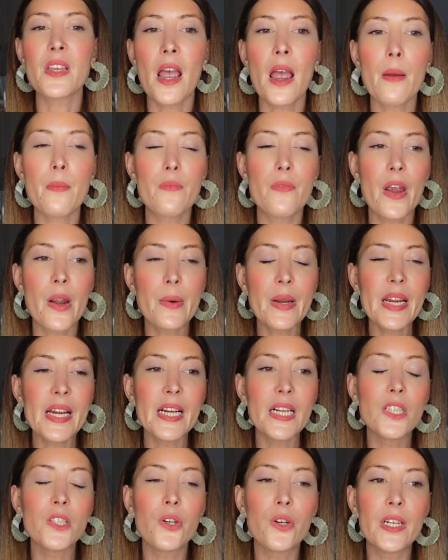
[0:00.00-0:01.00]
time, very
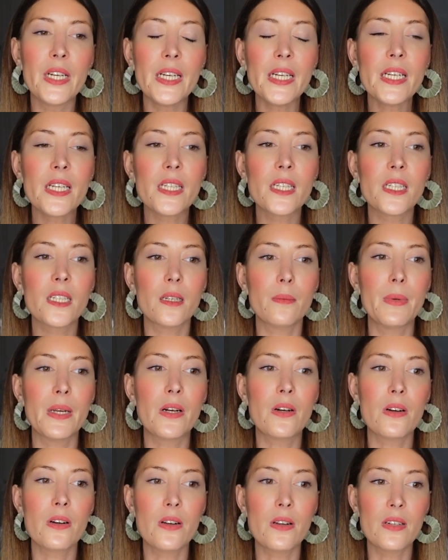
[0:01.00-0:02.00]
indolic
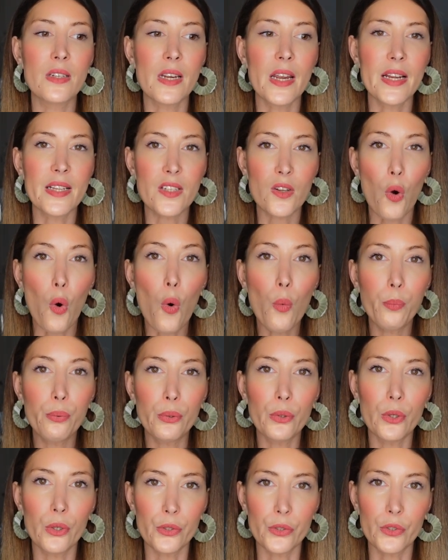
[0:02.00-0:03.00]
because it's
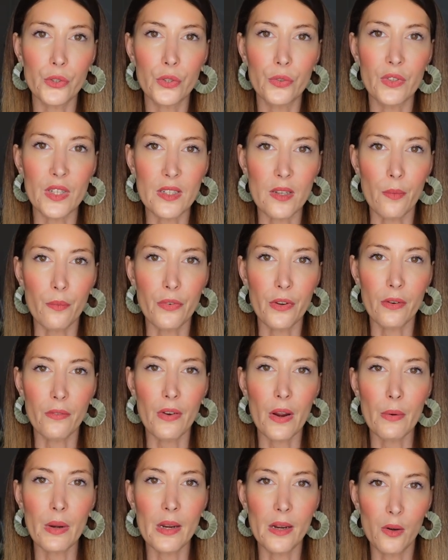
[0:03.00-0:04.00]
opulent. There's something
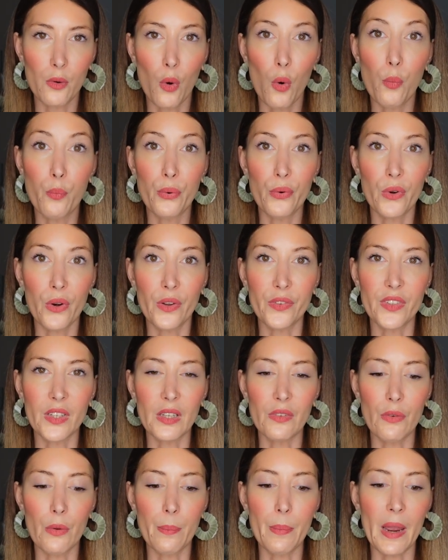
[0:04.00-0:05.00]
very opulent
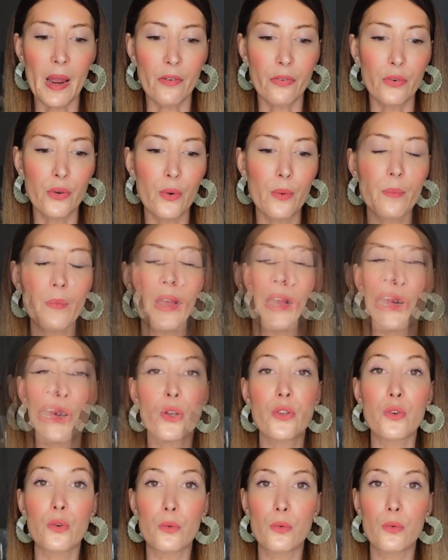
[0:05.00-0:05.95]
in the perfume. You got